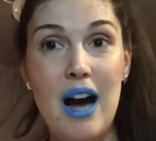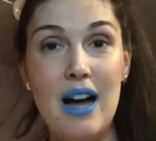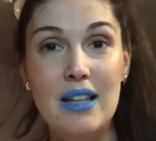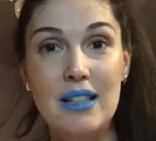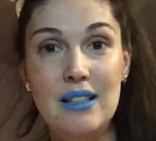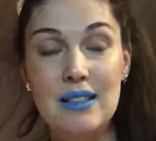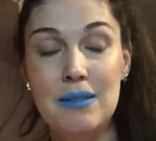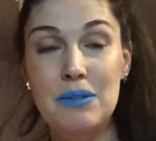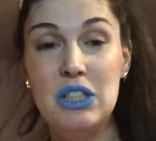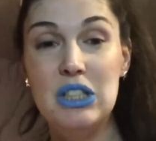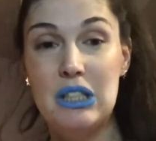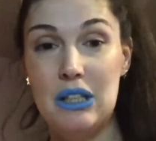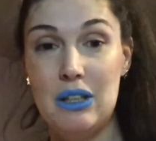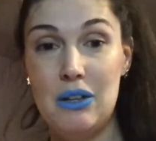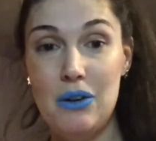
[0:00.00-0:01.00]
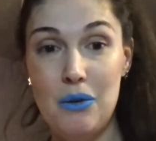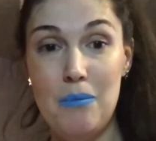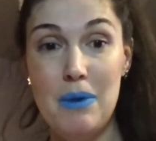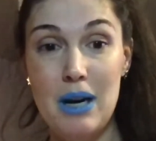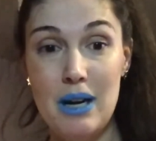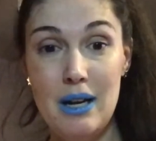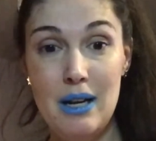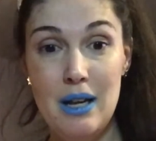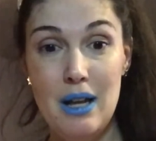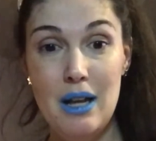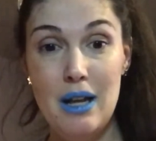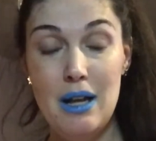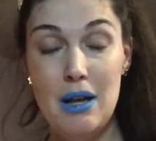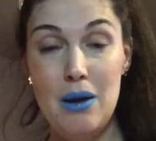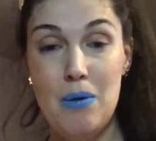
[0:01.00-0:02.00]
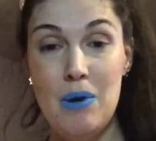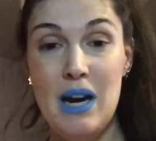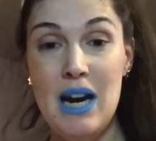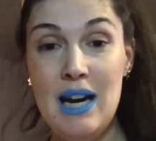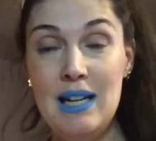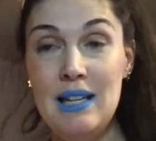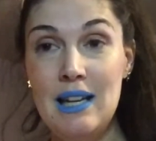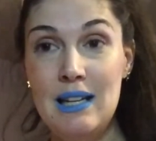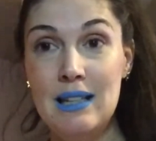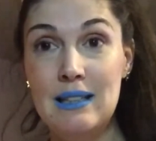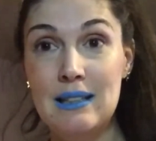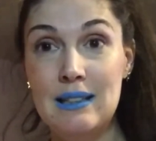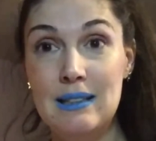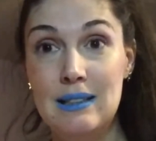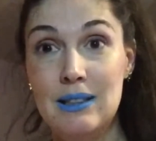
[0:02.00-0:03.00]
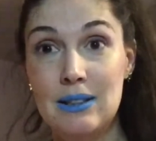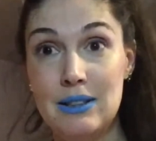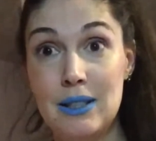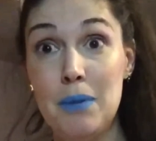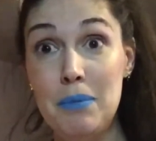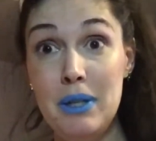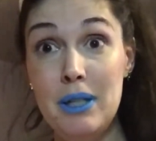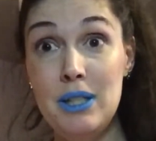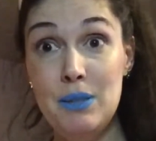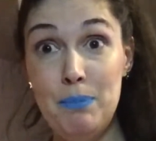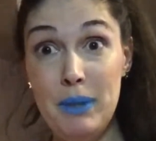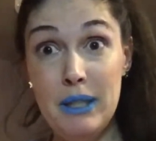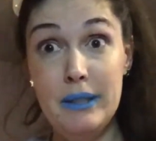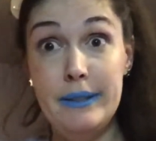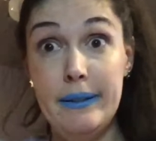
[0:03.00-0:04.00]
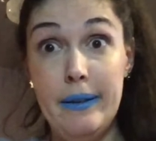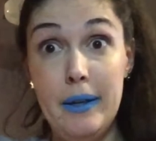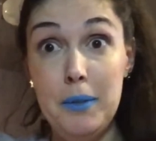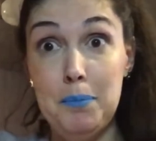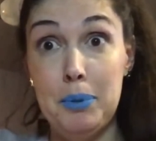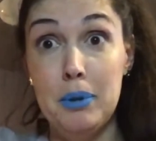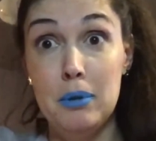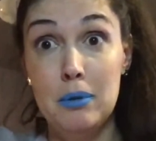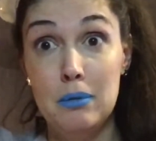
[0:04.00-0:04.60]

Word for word: I guess I'm just going to go by what I like until somebody speaks up.